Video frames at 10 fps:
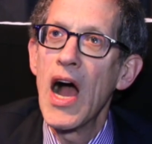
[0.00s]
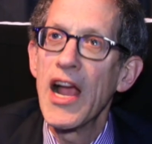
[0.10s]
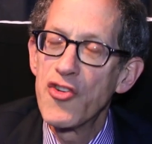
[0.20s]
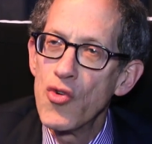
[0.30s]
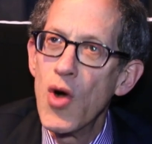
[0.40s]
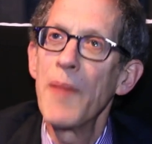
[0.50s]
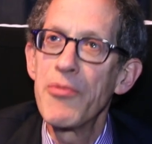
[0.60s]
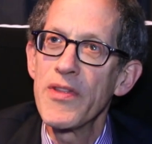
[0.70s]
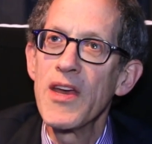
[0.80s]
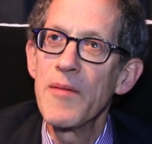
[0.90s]
I grew
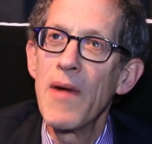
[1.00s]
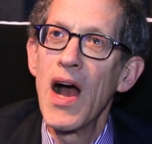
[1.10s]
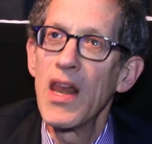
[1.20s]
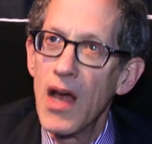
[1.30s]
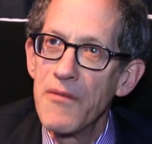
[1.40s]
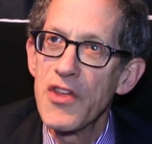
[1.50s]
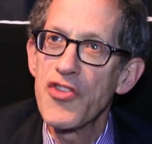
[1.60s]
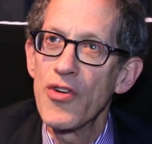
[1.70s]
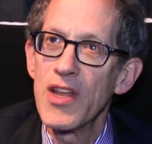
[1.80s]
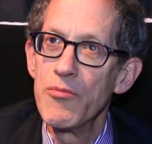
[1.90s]
up with him. I loved
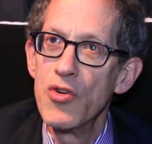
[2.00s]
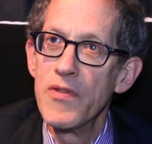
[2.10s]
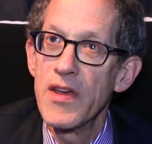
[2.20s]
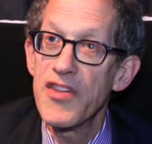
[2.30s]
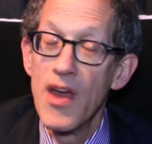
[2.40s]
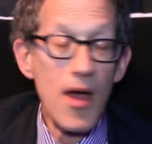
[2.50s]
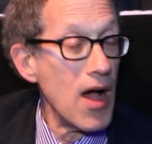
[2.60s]
his early movies.